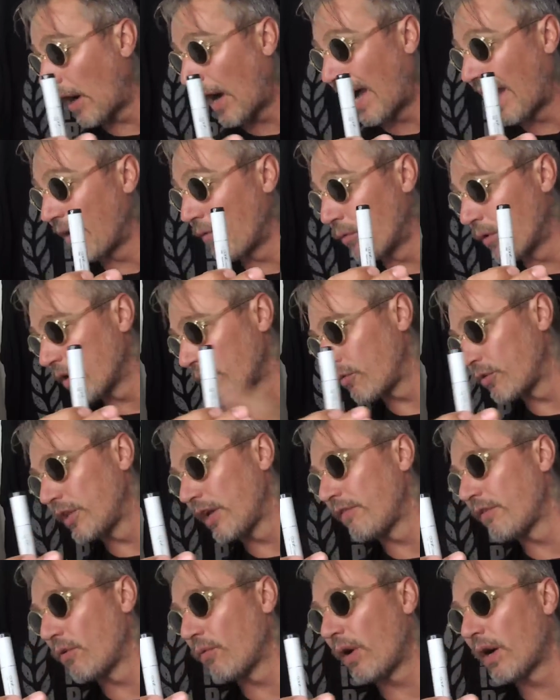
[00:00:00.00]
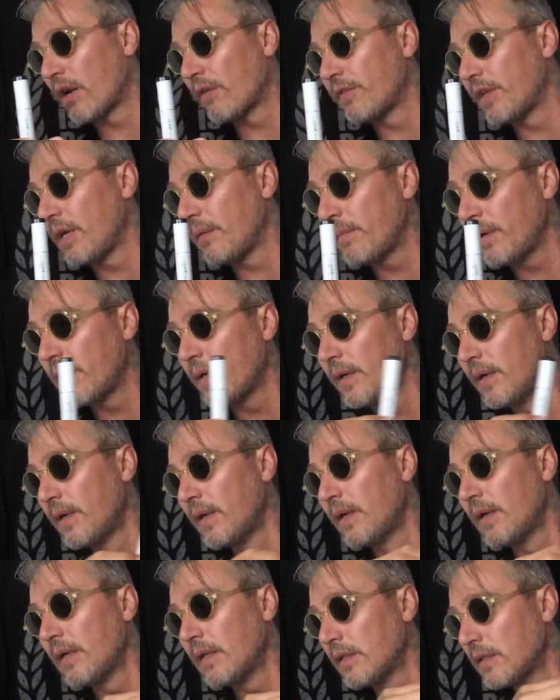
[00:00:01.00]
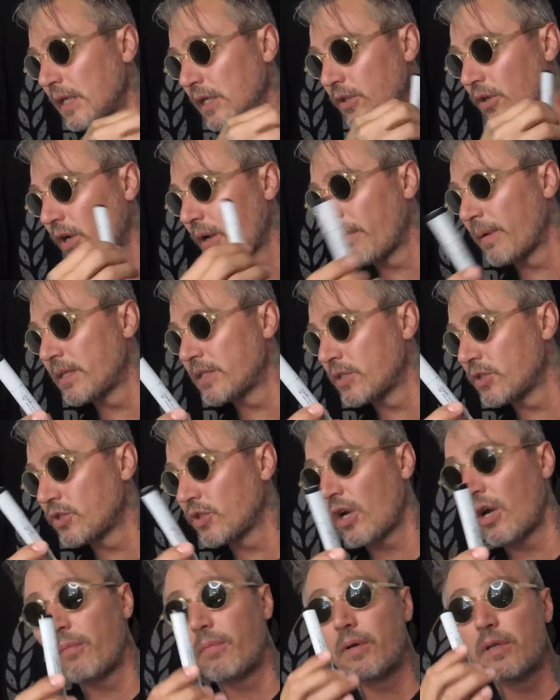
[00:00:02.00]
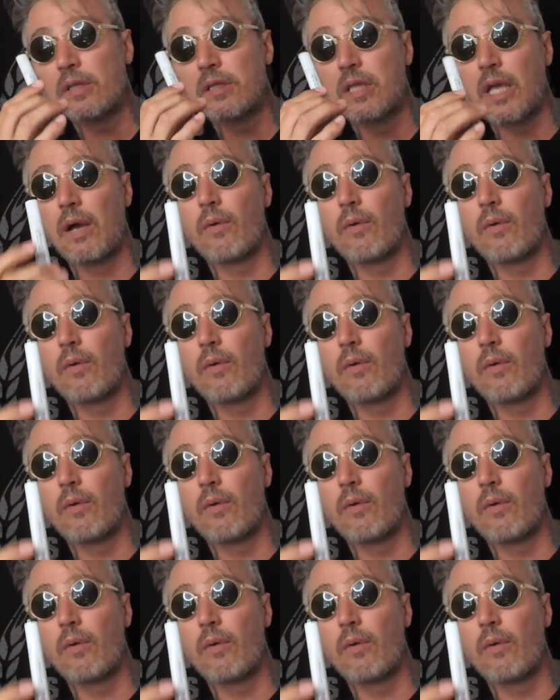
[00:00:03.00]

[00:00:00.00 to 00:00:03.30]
I work with every one of them. They do an amazing job.